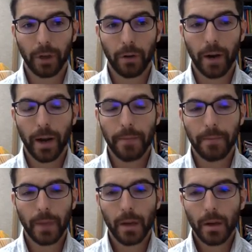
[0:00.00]
All right?
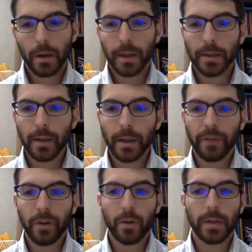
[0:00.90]
Let's look at a
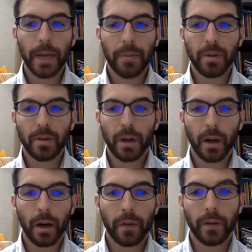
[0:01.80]
few examples
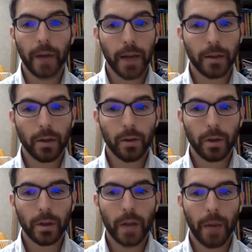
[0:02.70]
of not so
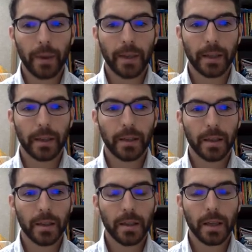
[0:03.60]
good topic
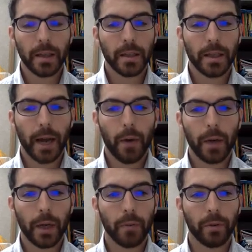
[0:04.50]
sentences and see how we
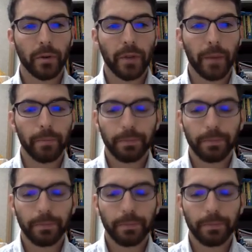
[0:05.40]
can improve them.